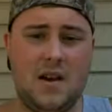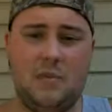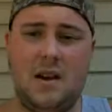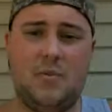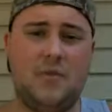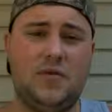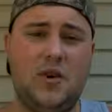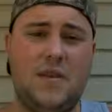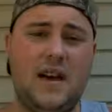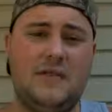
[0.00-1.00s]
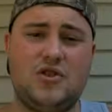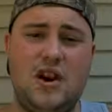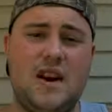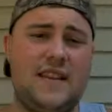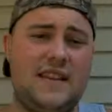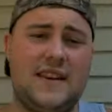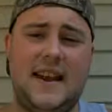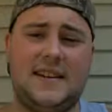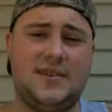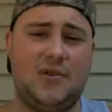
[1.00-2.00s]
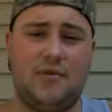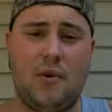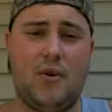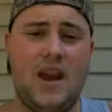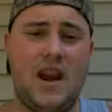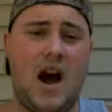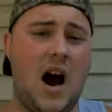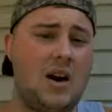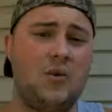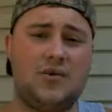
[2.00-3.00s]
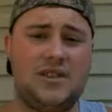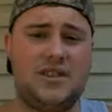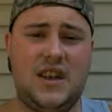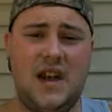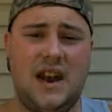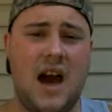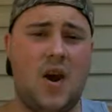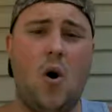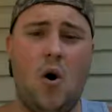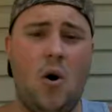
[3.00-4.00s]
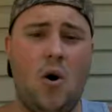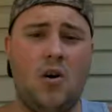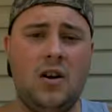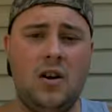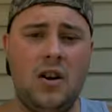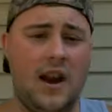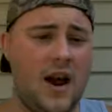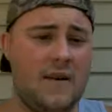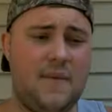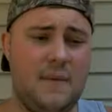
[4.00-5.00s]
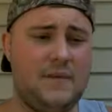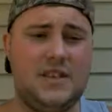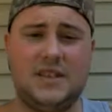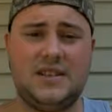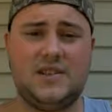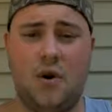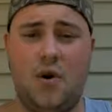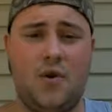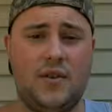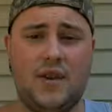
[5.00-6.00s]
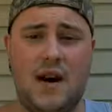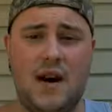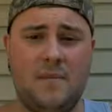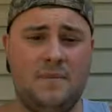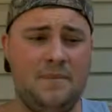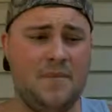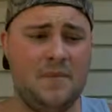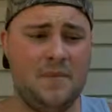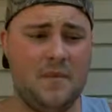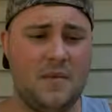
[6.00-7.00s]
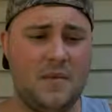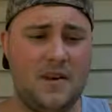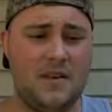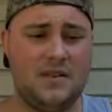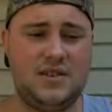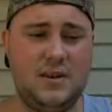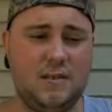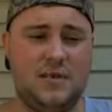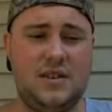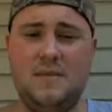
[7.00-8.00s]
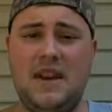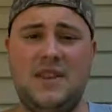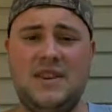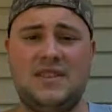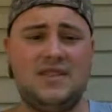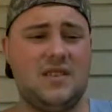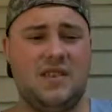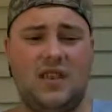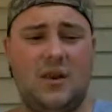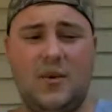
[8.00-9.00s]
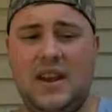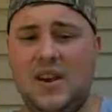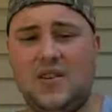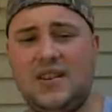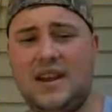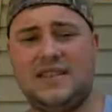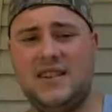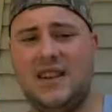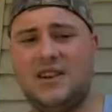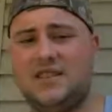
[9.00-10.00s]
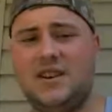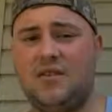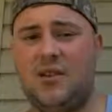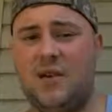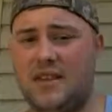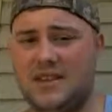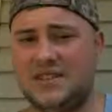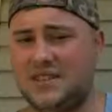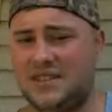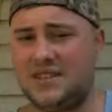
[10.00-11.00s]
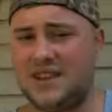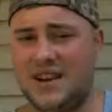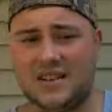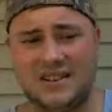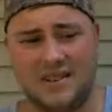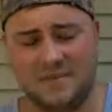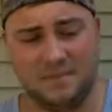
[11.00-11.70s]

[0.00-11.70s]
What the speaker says: people have told me that have tried it that they taste a throat hit. I don't see it at all, and I vape 6s all the time. To me, this liquid here tastes like a 0, and this is a 6.